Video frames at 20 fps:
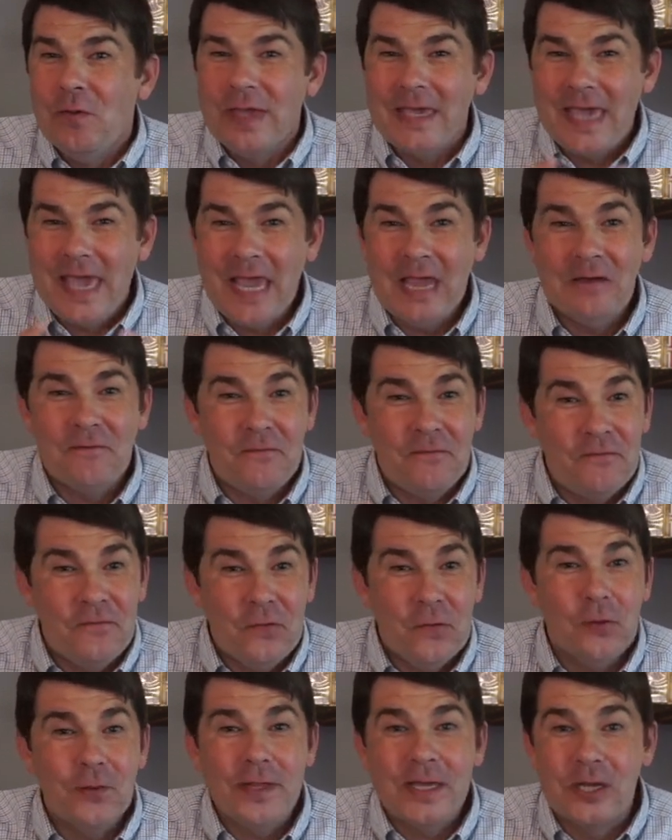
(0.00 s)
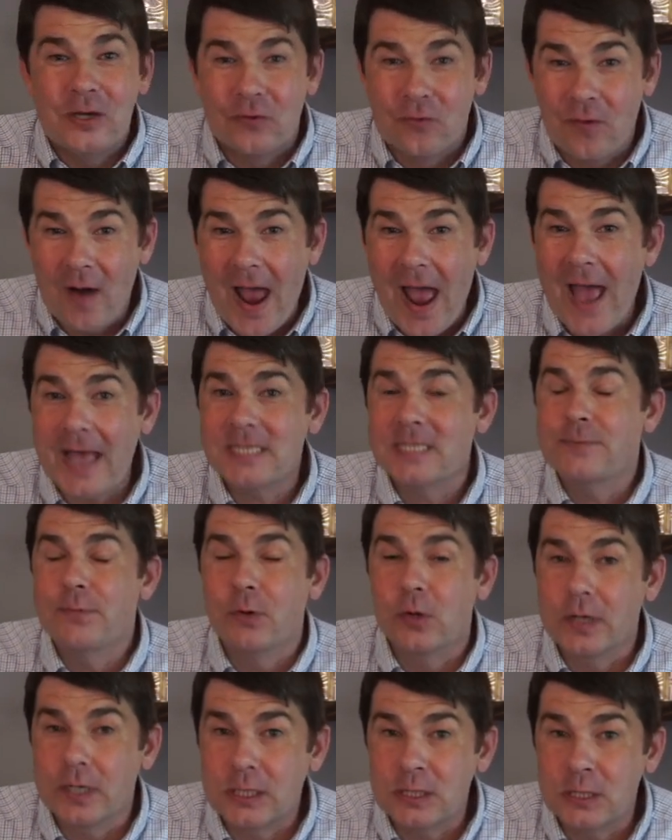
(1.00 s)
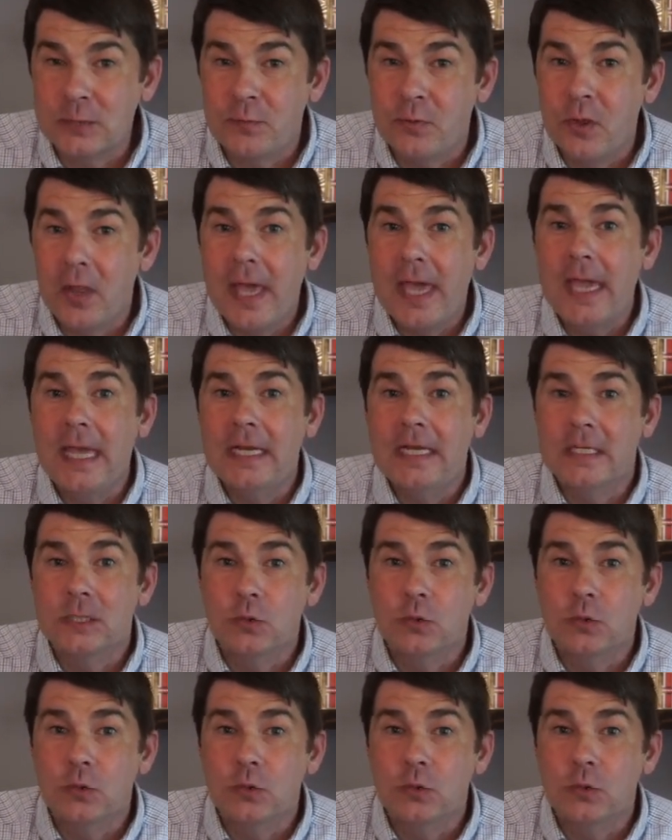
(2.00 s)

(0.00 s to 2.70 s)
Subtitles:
can't fully grasp or explain